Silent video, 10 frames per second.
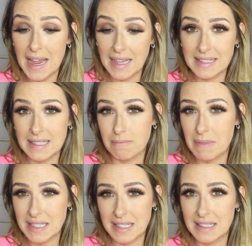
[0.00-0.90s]
hits and
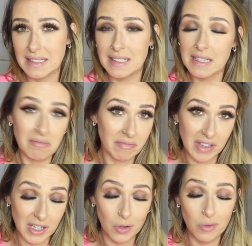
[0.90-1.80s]
misses
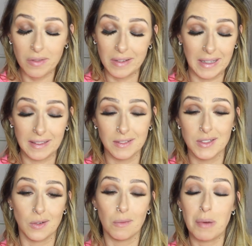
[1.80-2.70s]
video. Like,
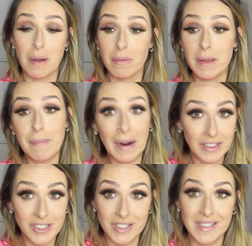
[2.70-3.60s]
so probably
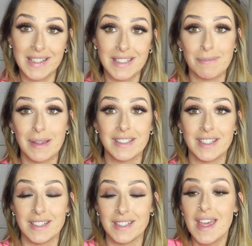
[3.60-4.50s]
is hits and
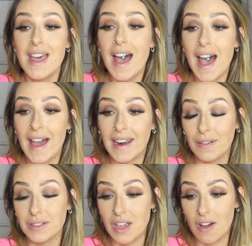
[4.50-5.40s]
misses. And
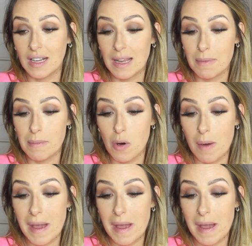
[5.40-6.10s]
I will talk a little bit more